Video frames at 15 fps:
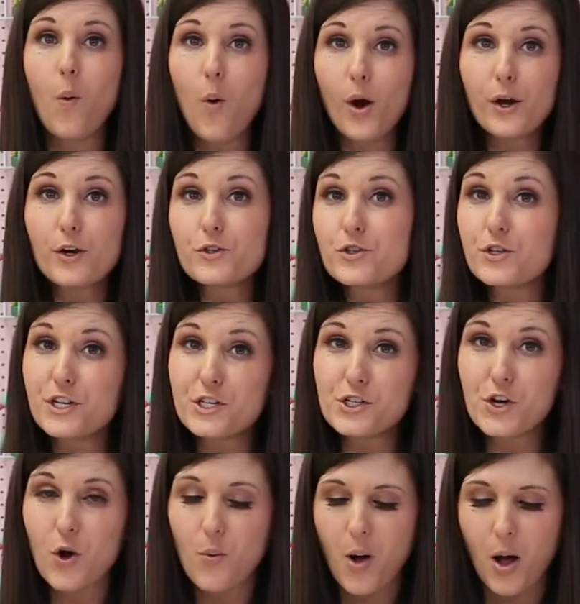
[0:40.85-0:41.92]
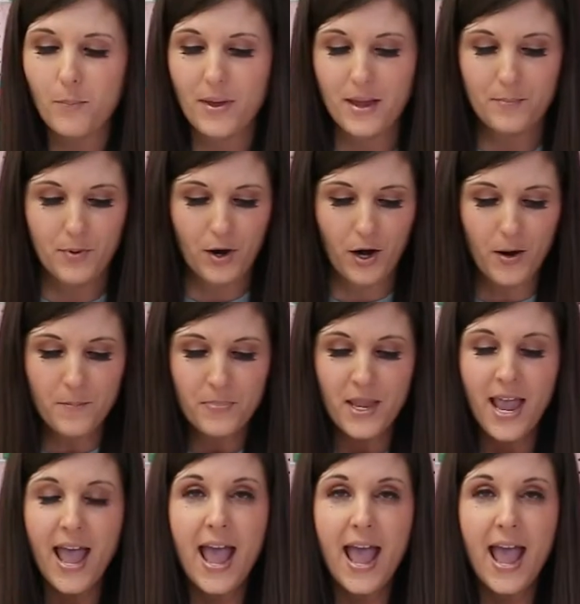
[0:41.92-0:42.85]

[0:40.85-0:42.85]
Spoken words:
or your traditional wallpaper